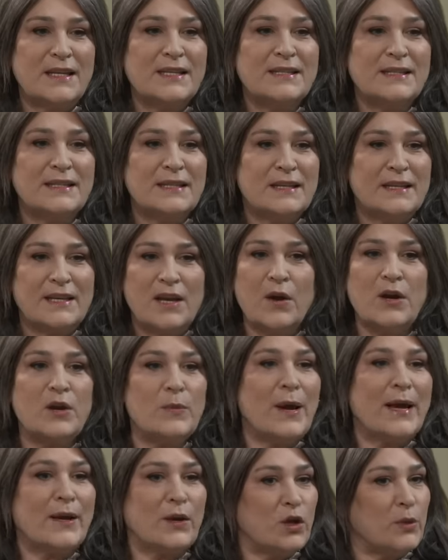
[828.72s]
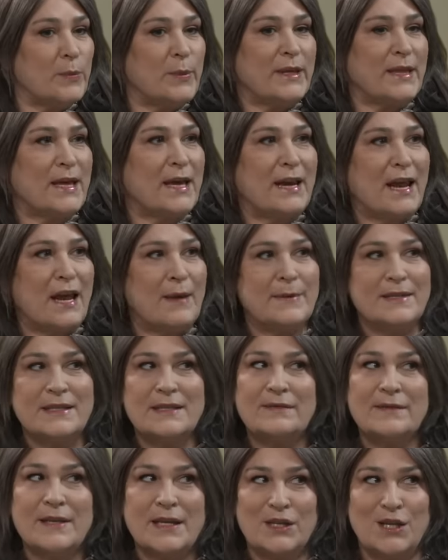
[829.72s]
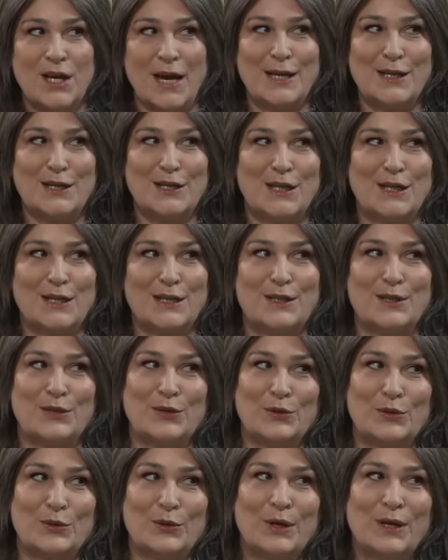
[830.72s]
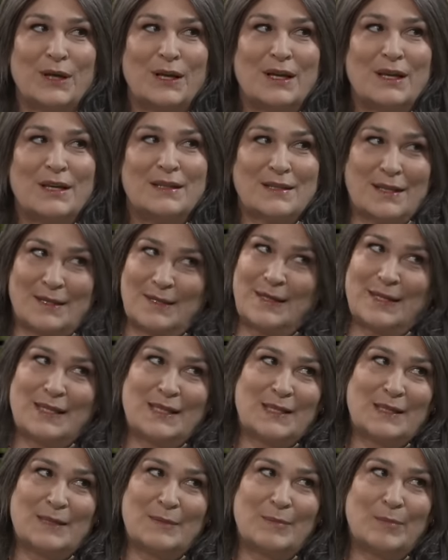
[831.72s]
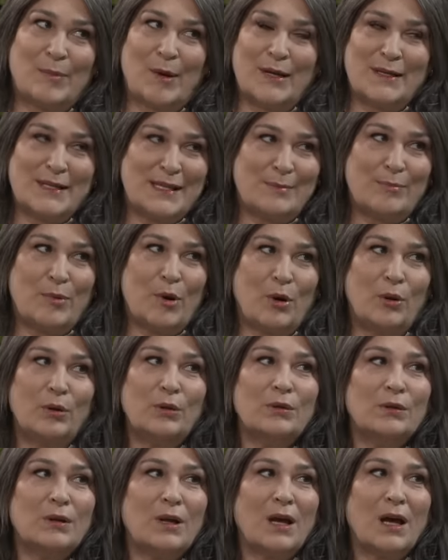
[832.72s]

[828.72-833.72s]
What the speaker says: is, the only way it could be their name is if they changed it to Sussex by deed poll,